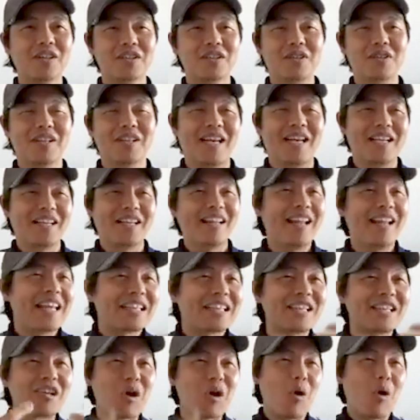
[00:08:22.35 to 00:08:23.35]
like
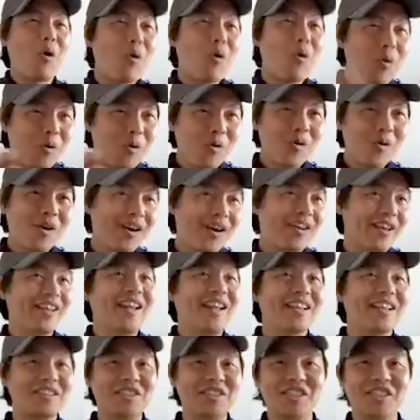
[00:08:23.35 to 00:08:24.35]
let go and
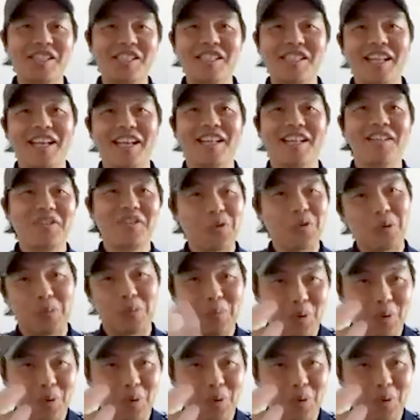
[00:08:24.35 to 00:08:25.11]
understand your